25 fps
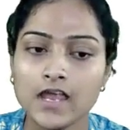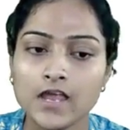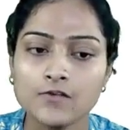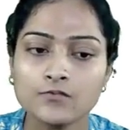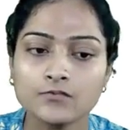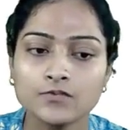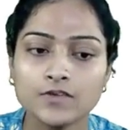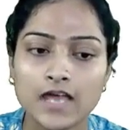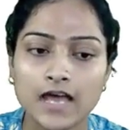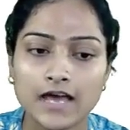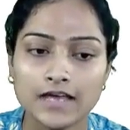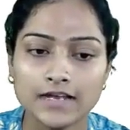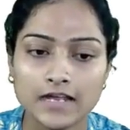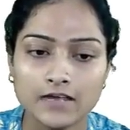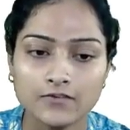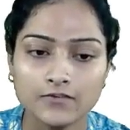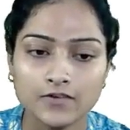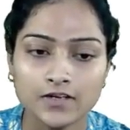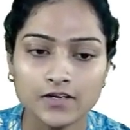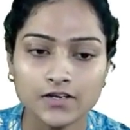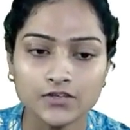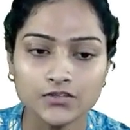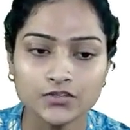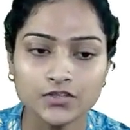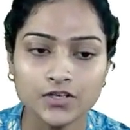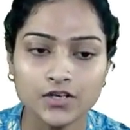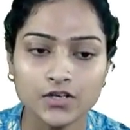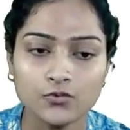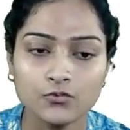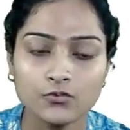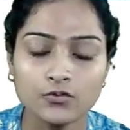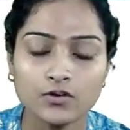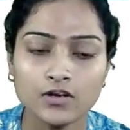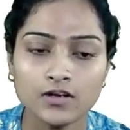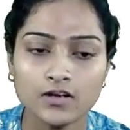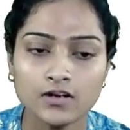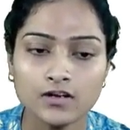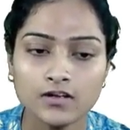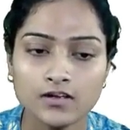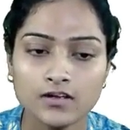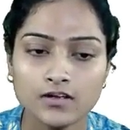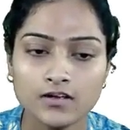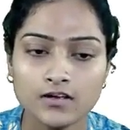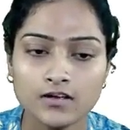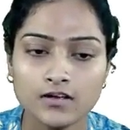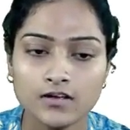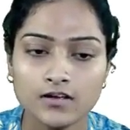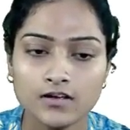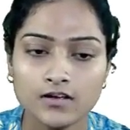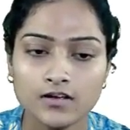We are having a schedule
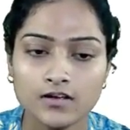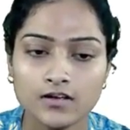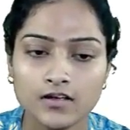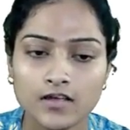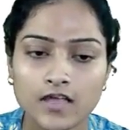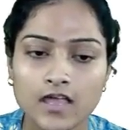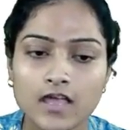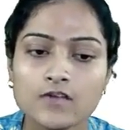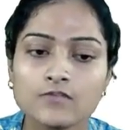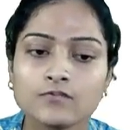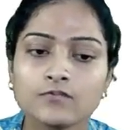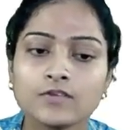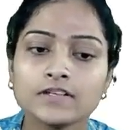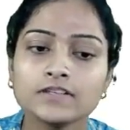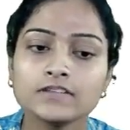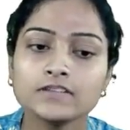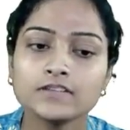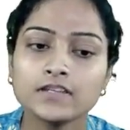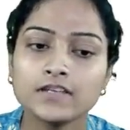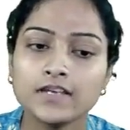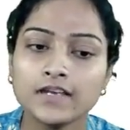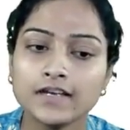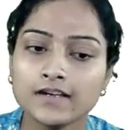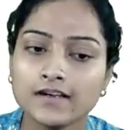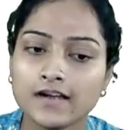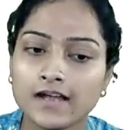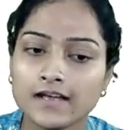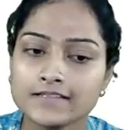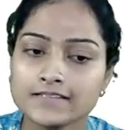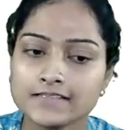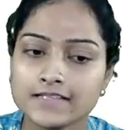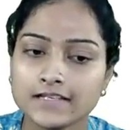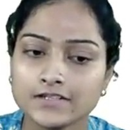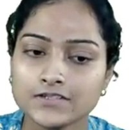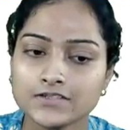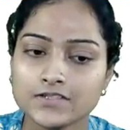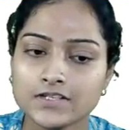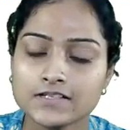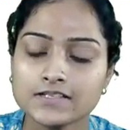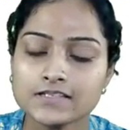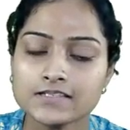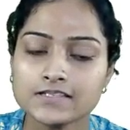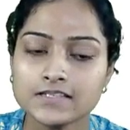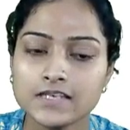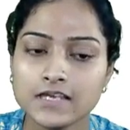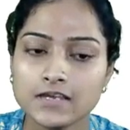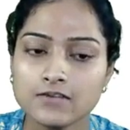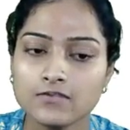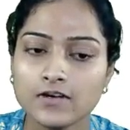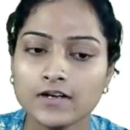with 3 transactions
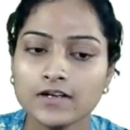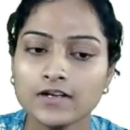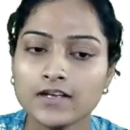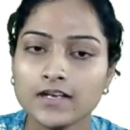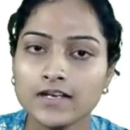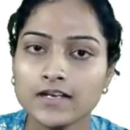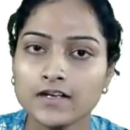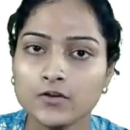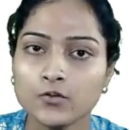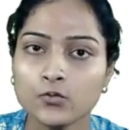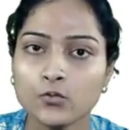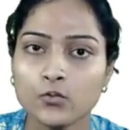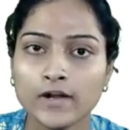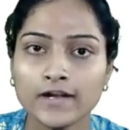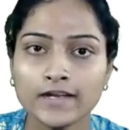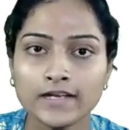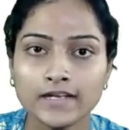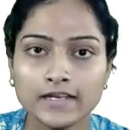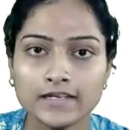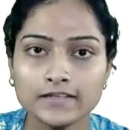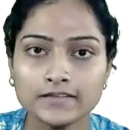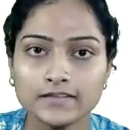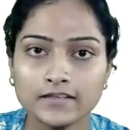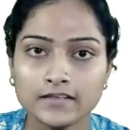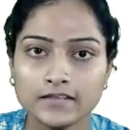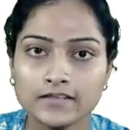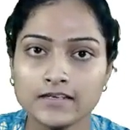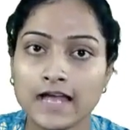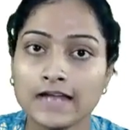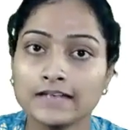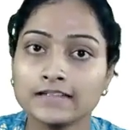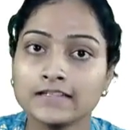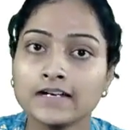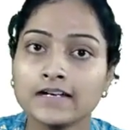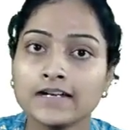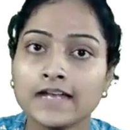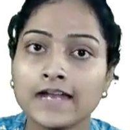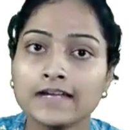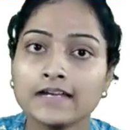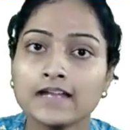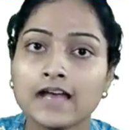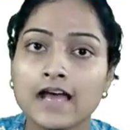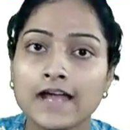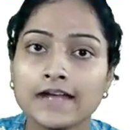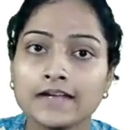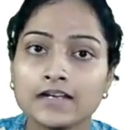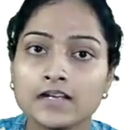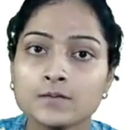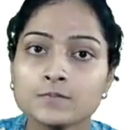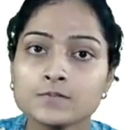T1, T2 and T3 and the data
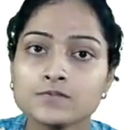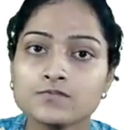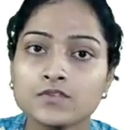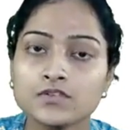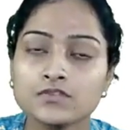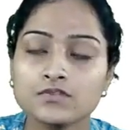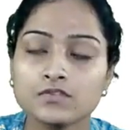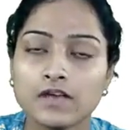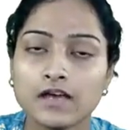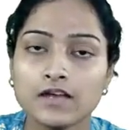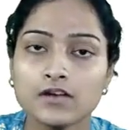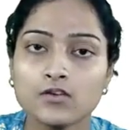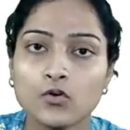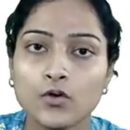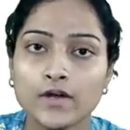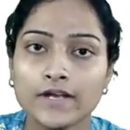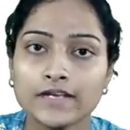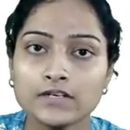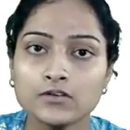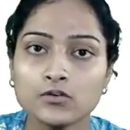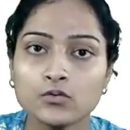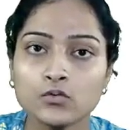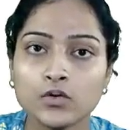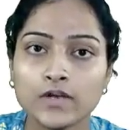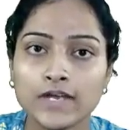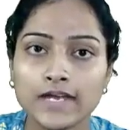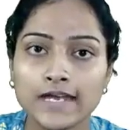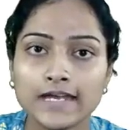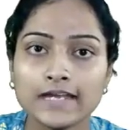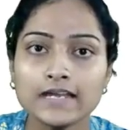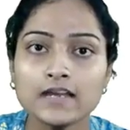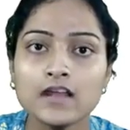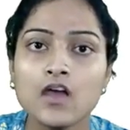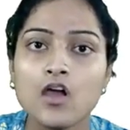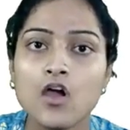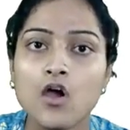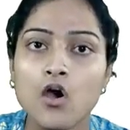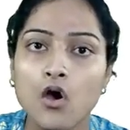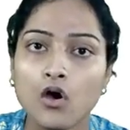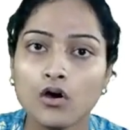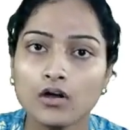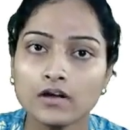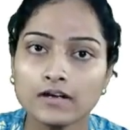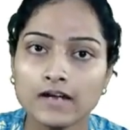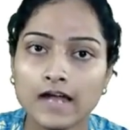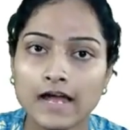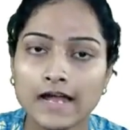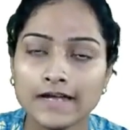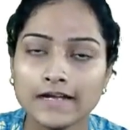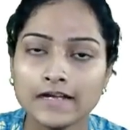items which we are going to read or
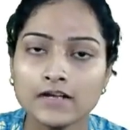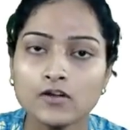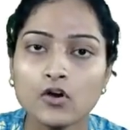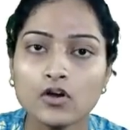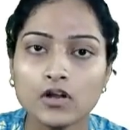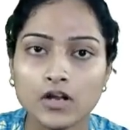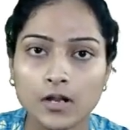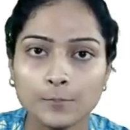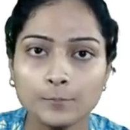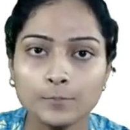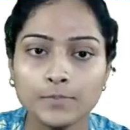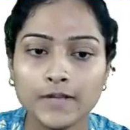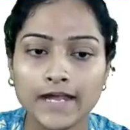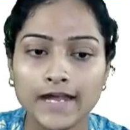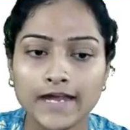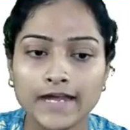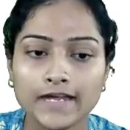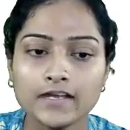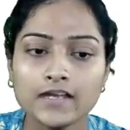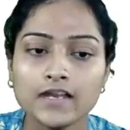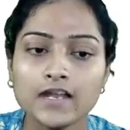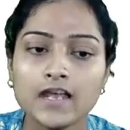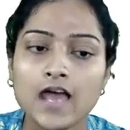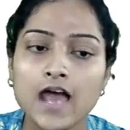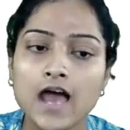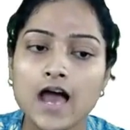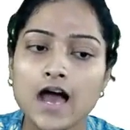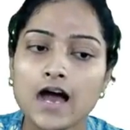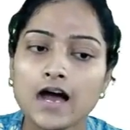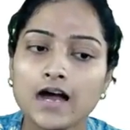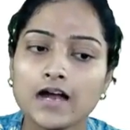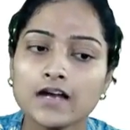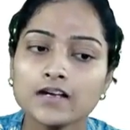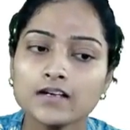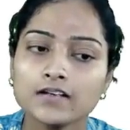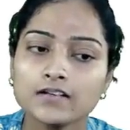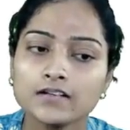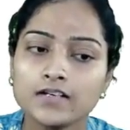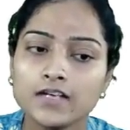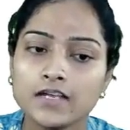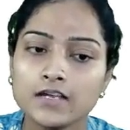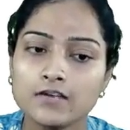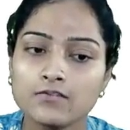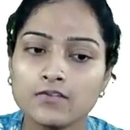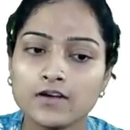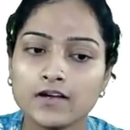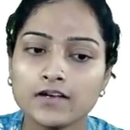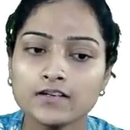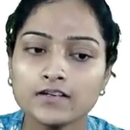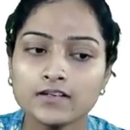write or update are
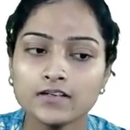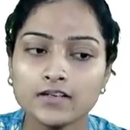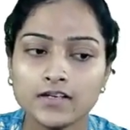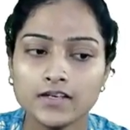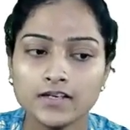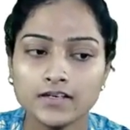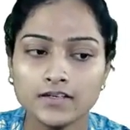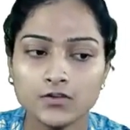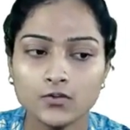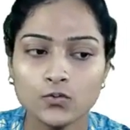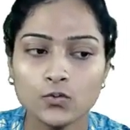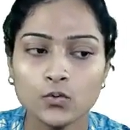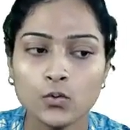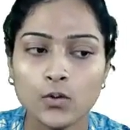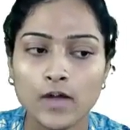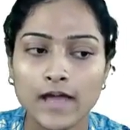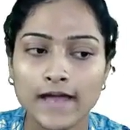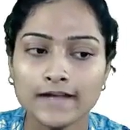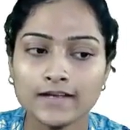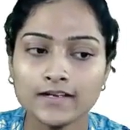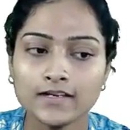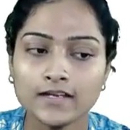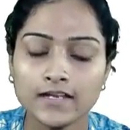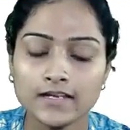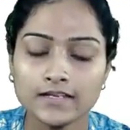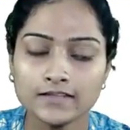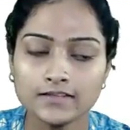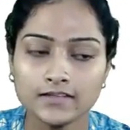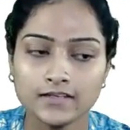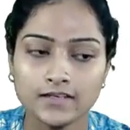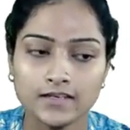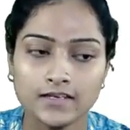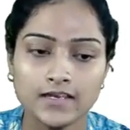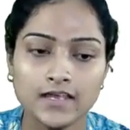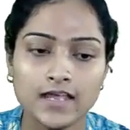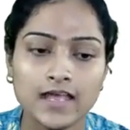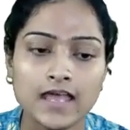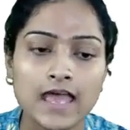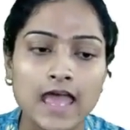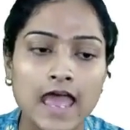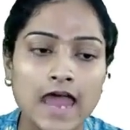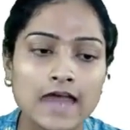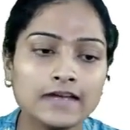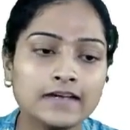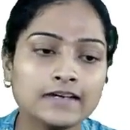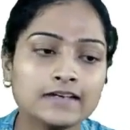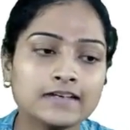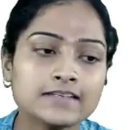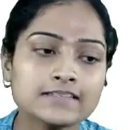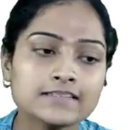D1, D2 and D3
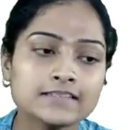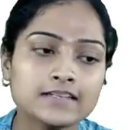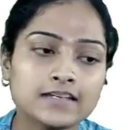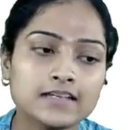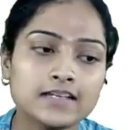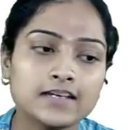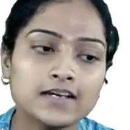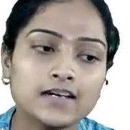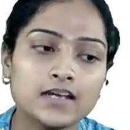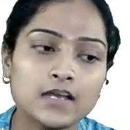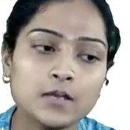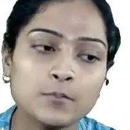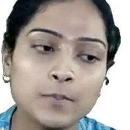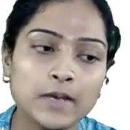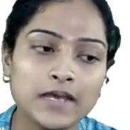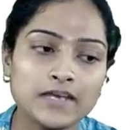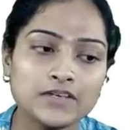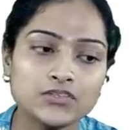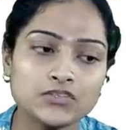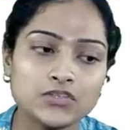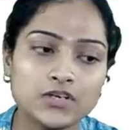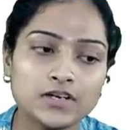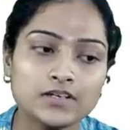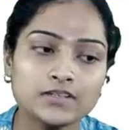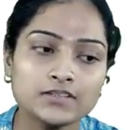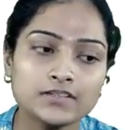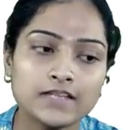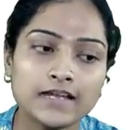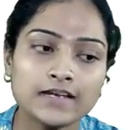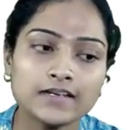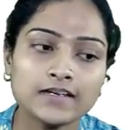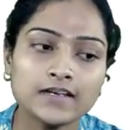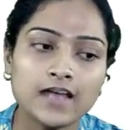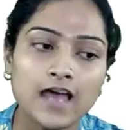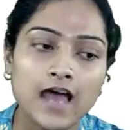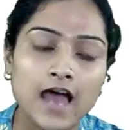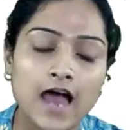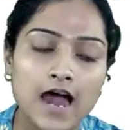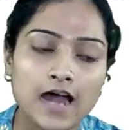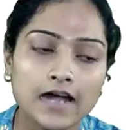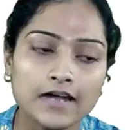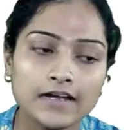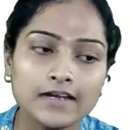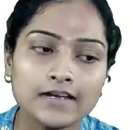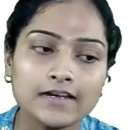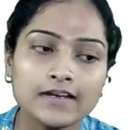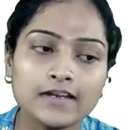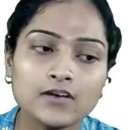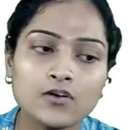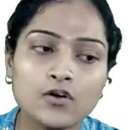and it is clearly mentioned that
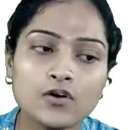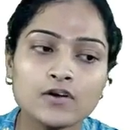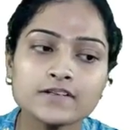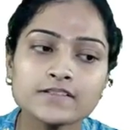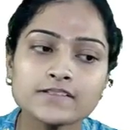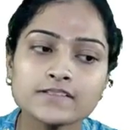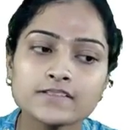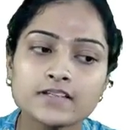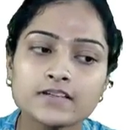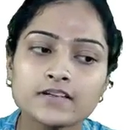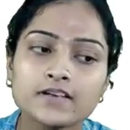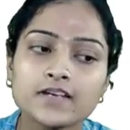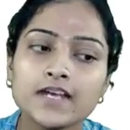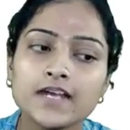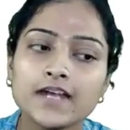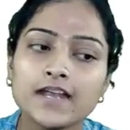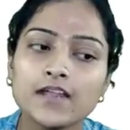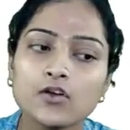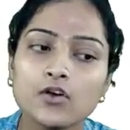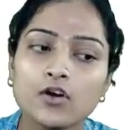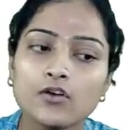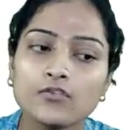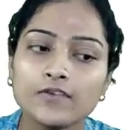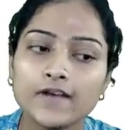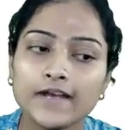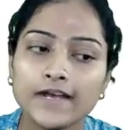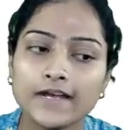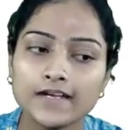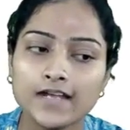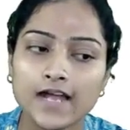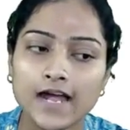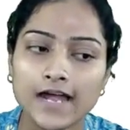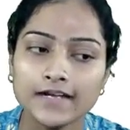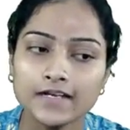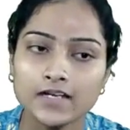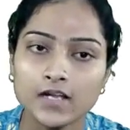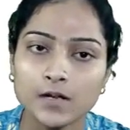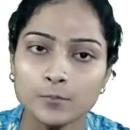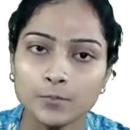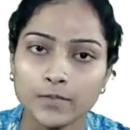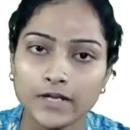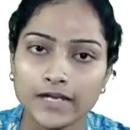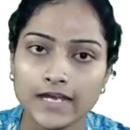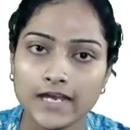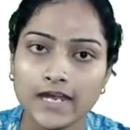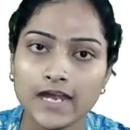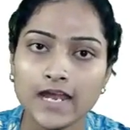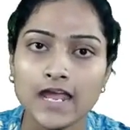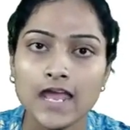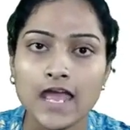RD denotes reading of data item
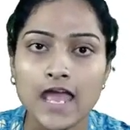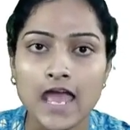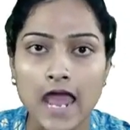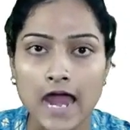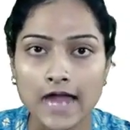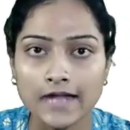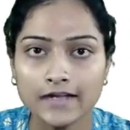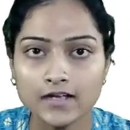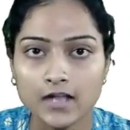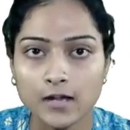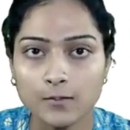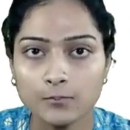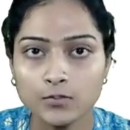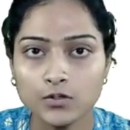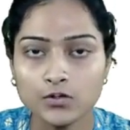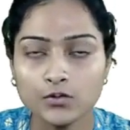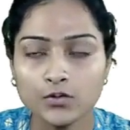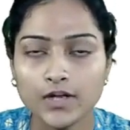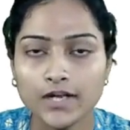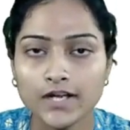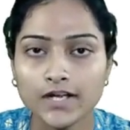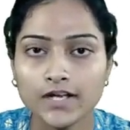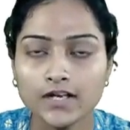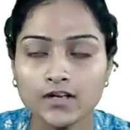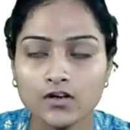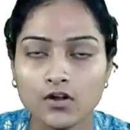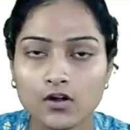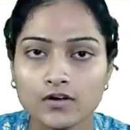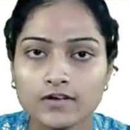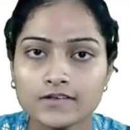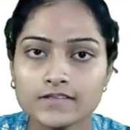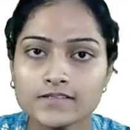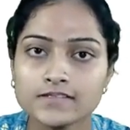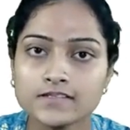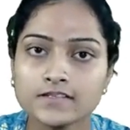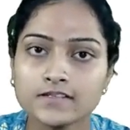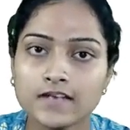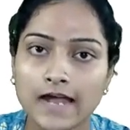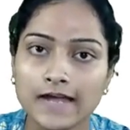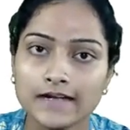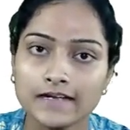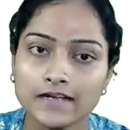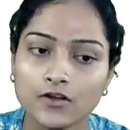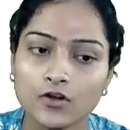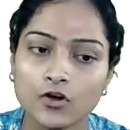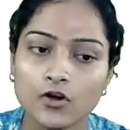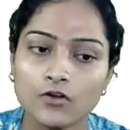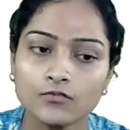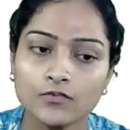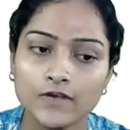D and WD denotes
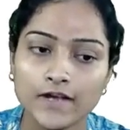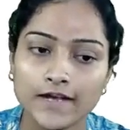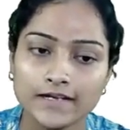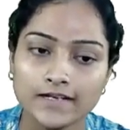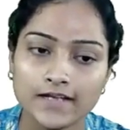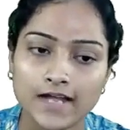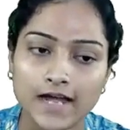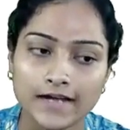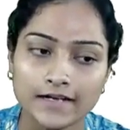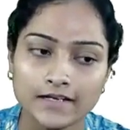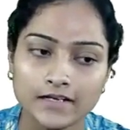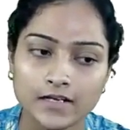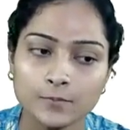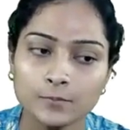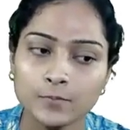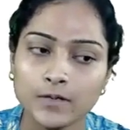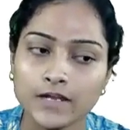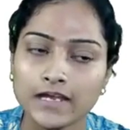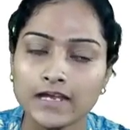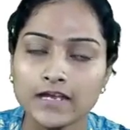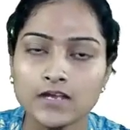writing of data item D.